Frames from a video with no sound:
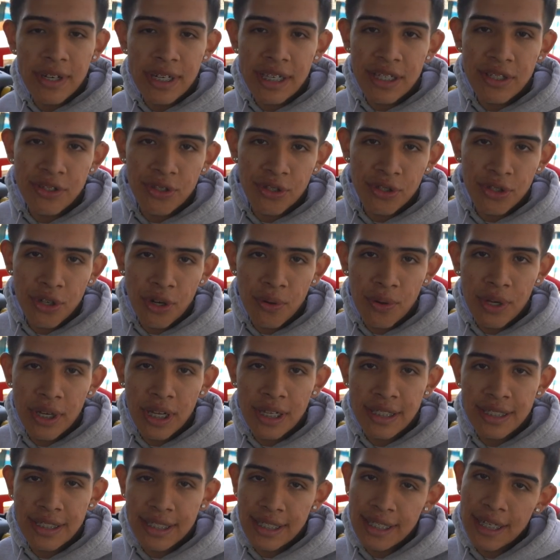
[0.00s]
it is you're throwing
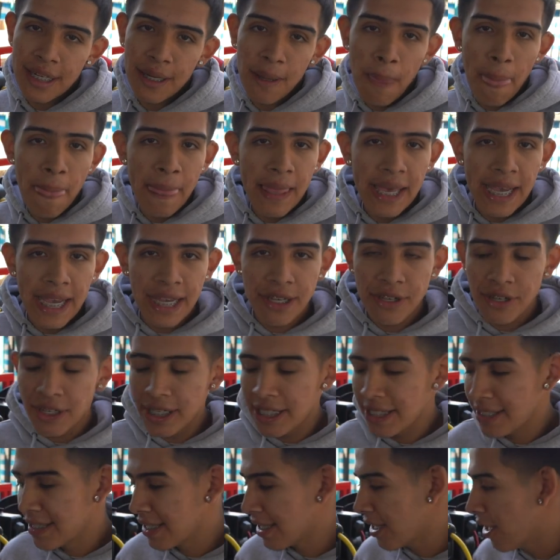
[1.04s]
onto here, and you're
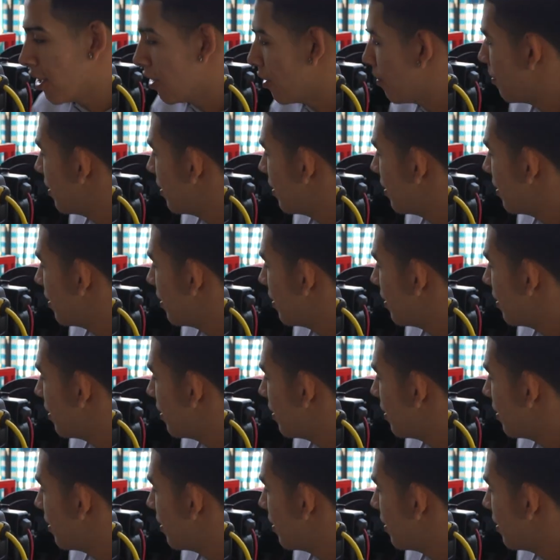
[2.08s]
good to go.